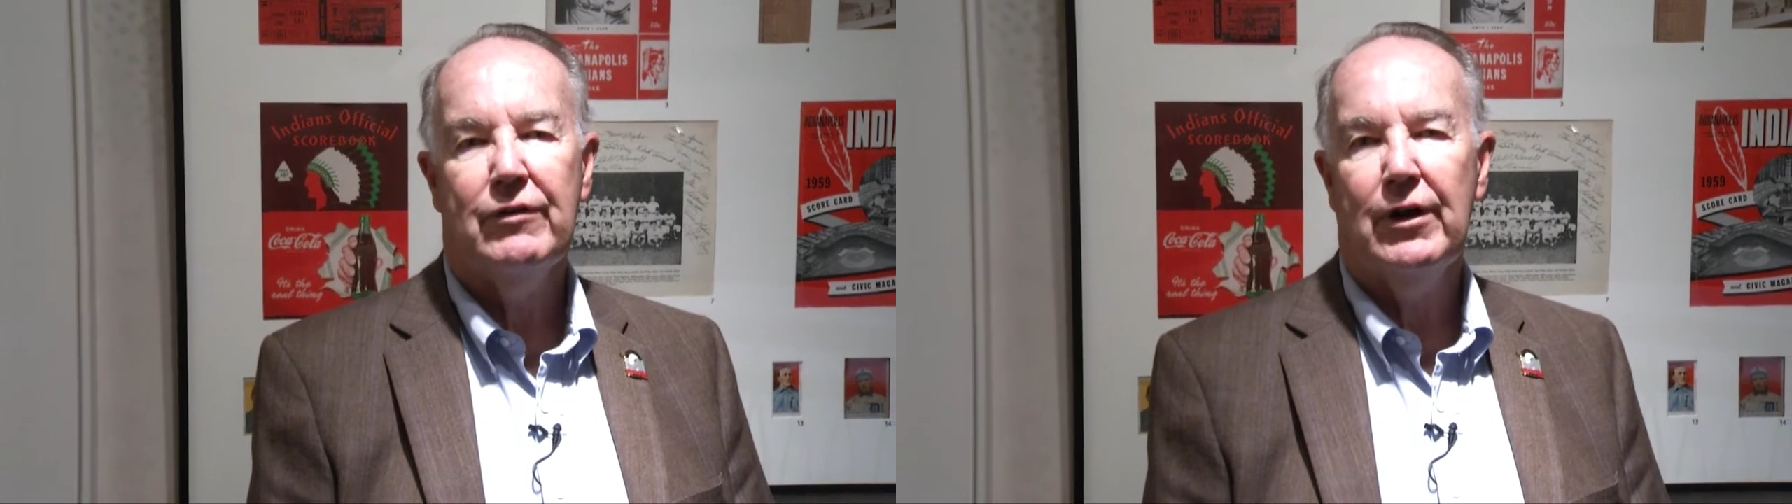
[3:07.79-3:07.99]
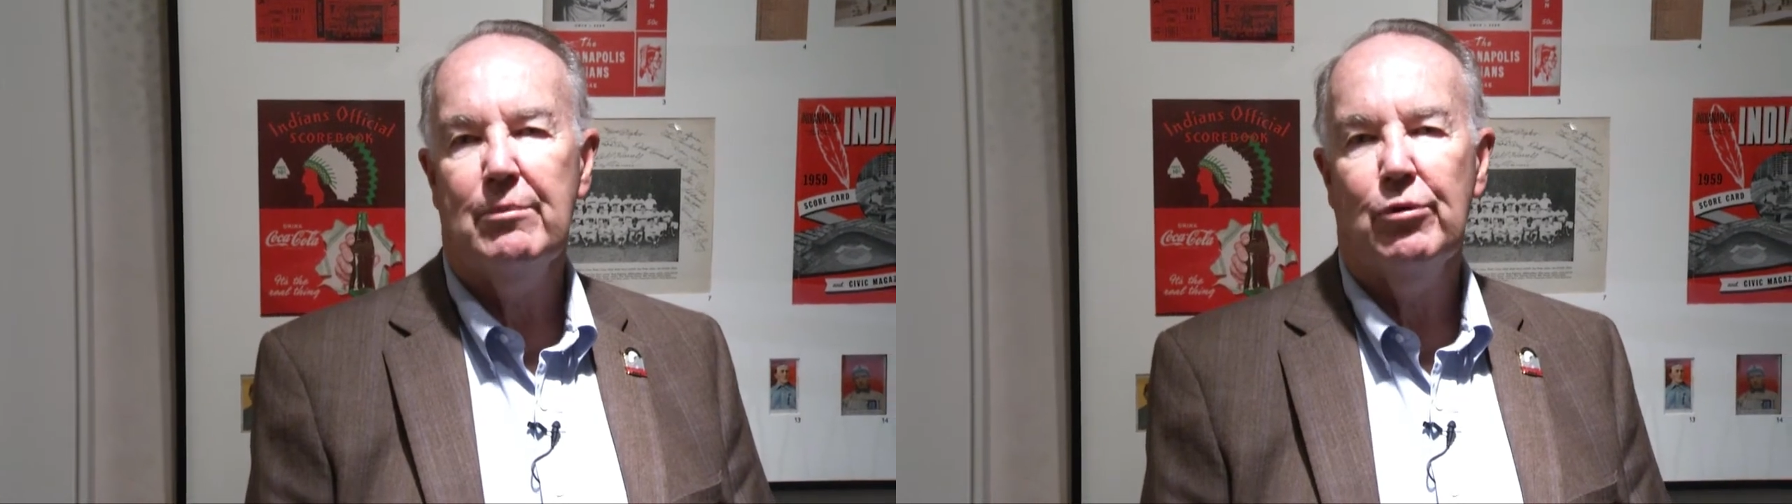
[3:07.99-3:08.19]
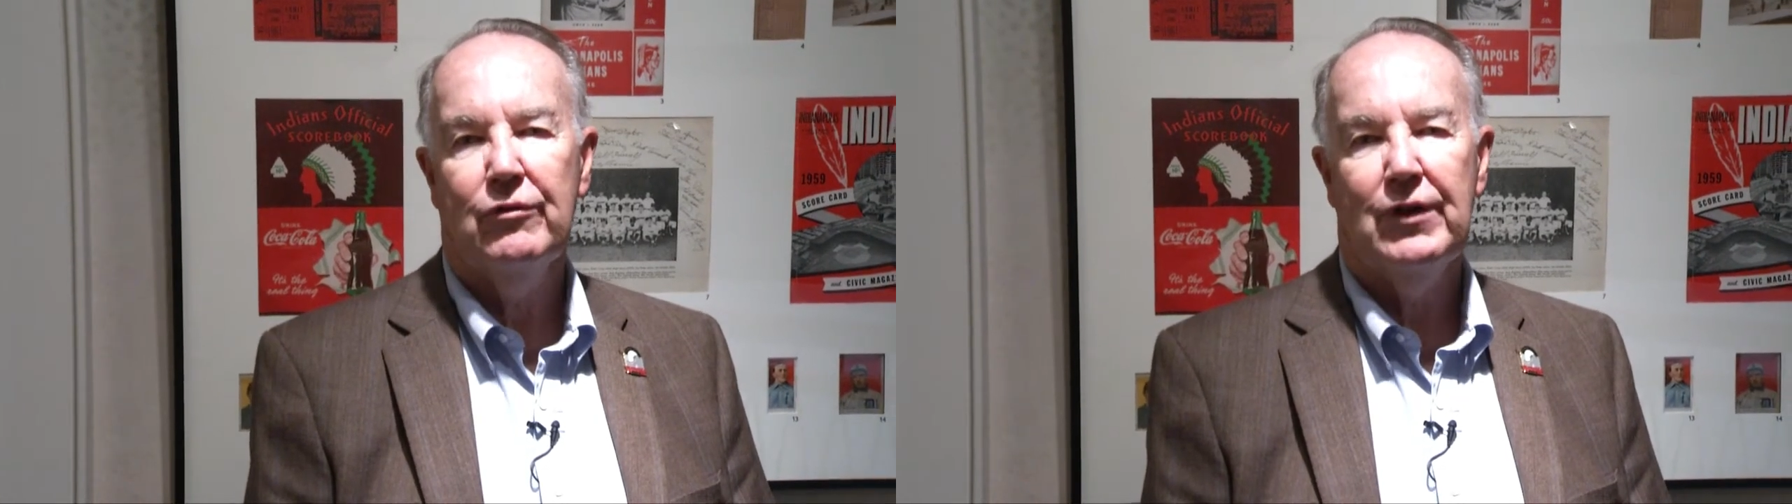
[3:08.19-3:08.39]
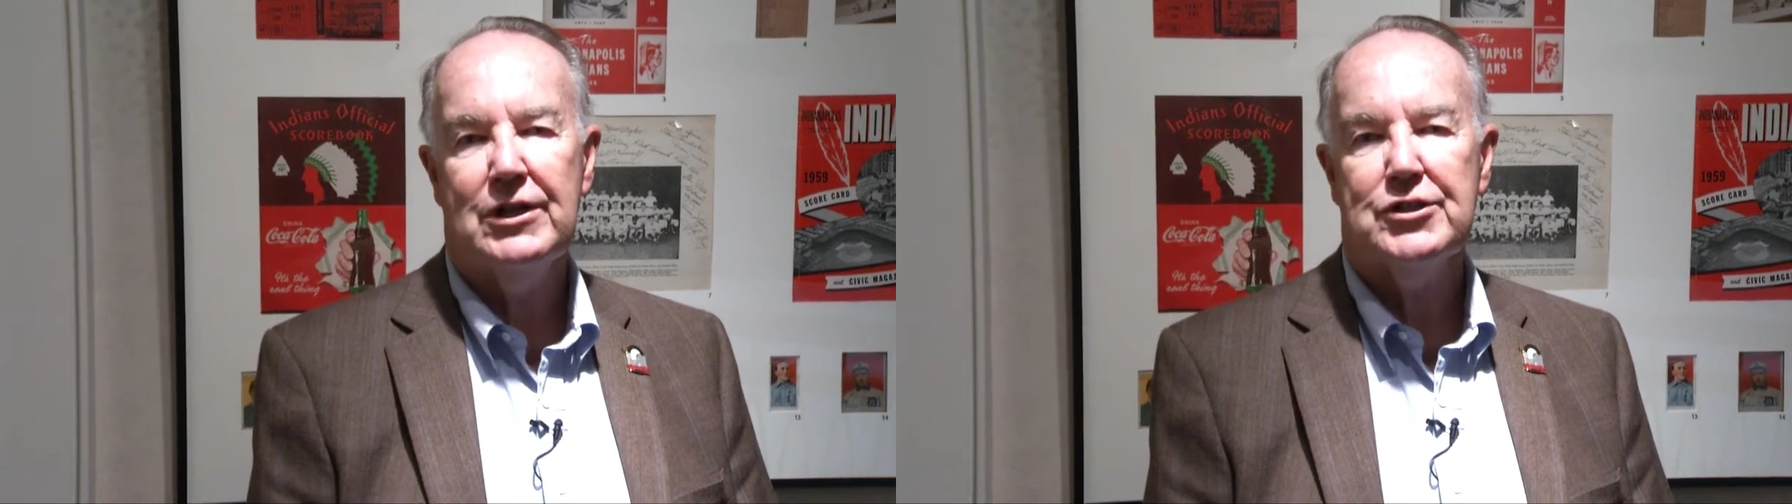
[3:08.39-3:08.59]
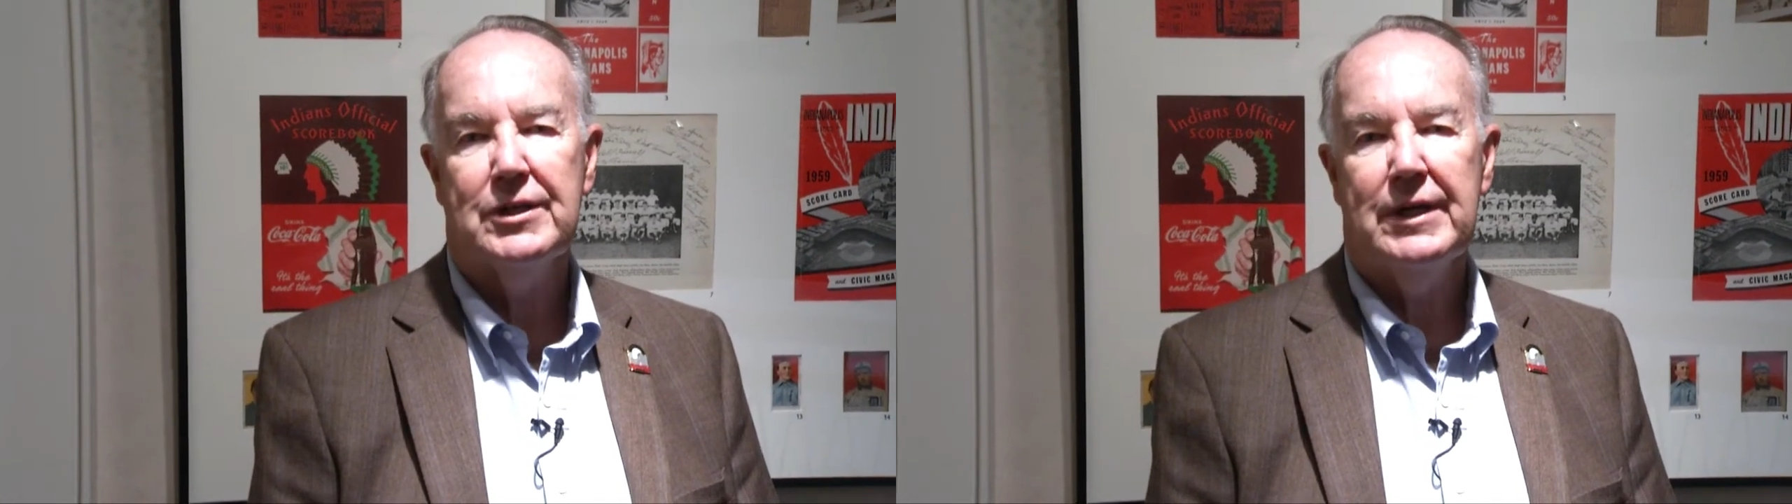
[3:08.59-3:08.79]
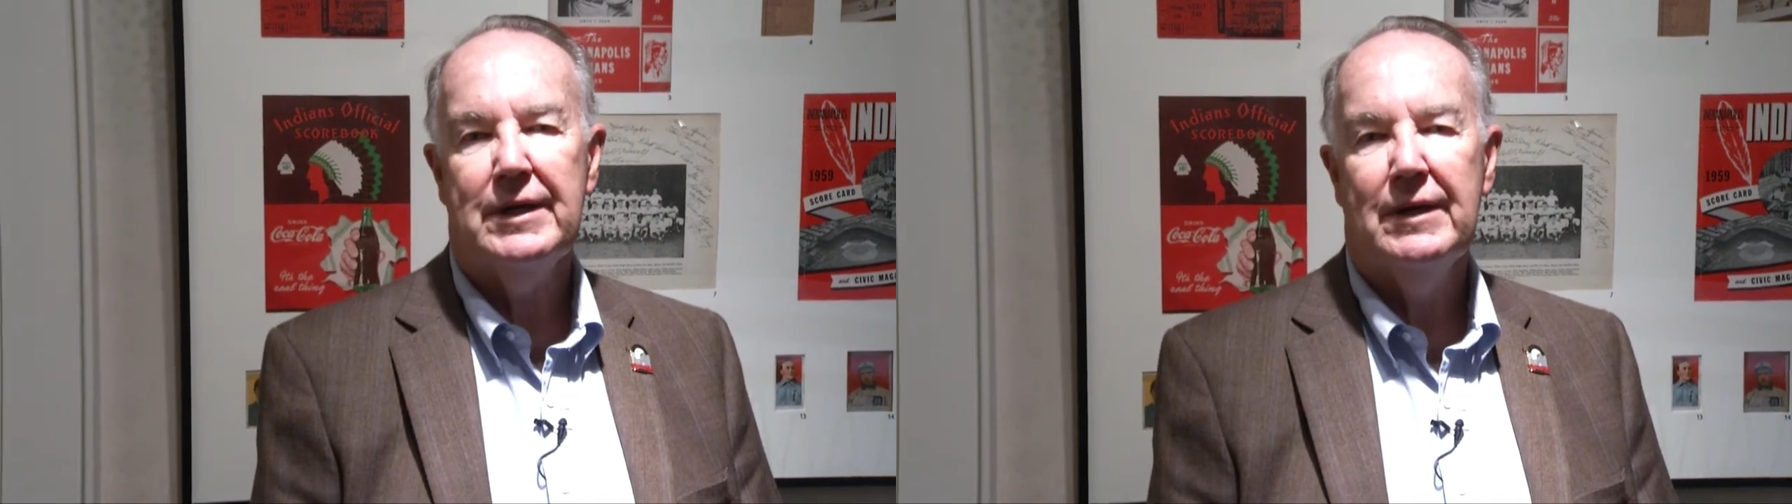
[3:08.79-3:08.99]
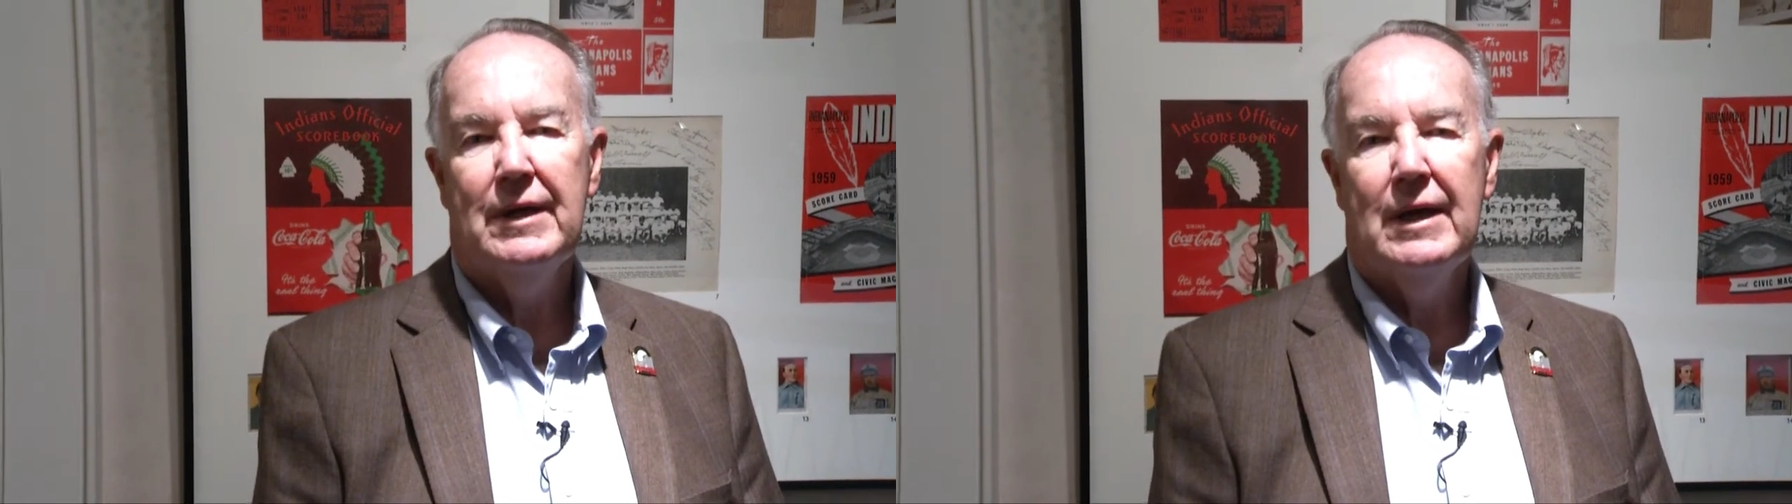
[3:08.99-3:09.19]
very professionally.